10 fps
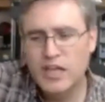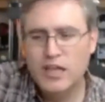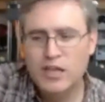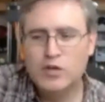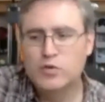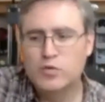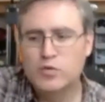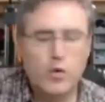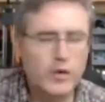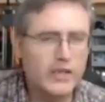
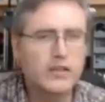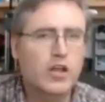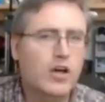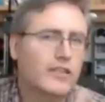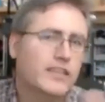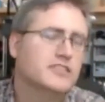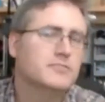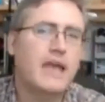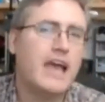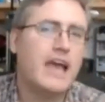growing along this
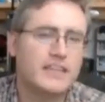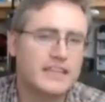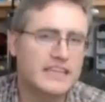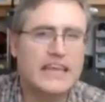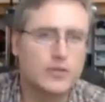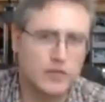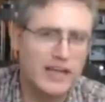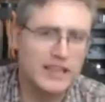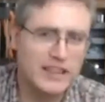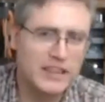path together, I
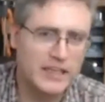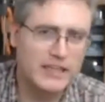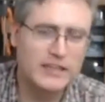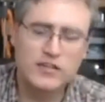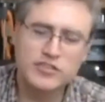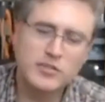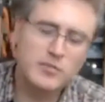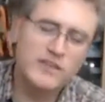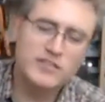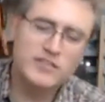think. And there are some of
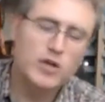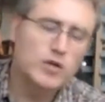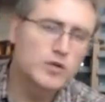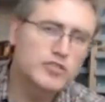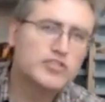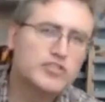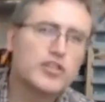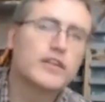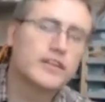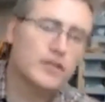us who
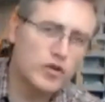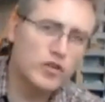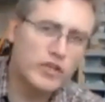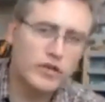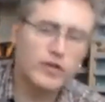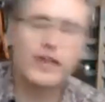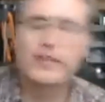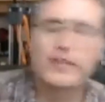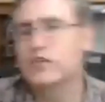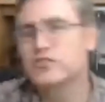started earlier, and
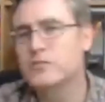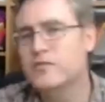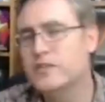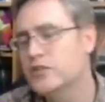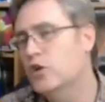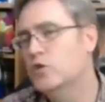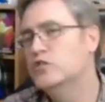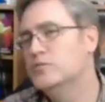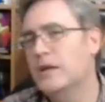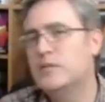there are some of us who
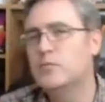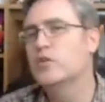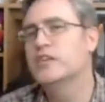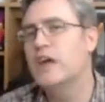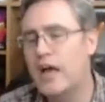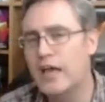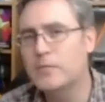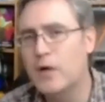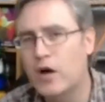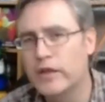spend more time
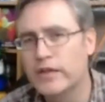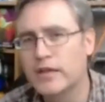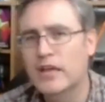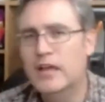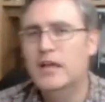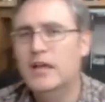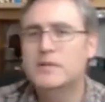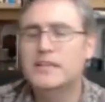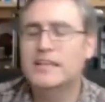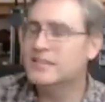on it.
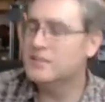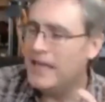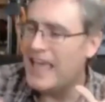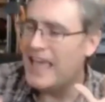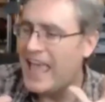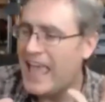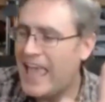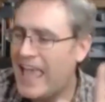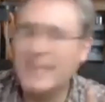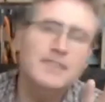But that doesn't make
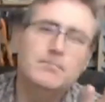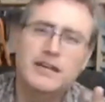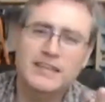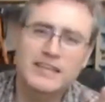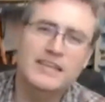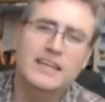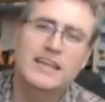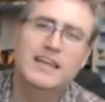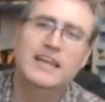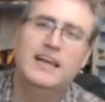anybody
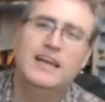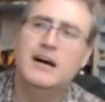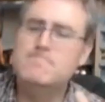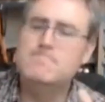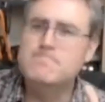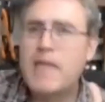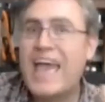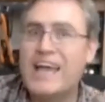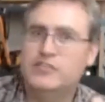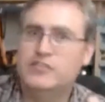a
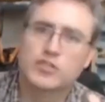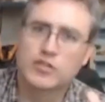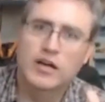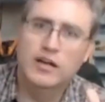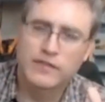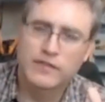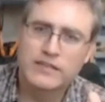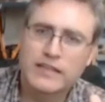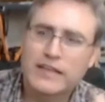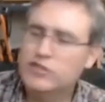master of it.
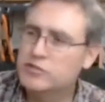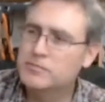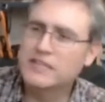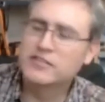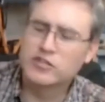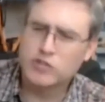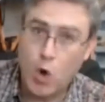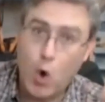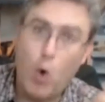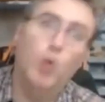That just makes us
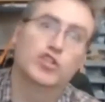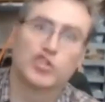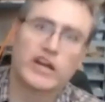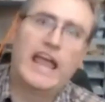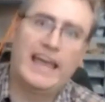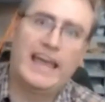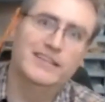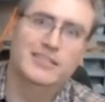older at it.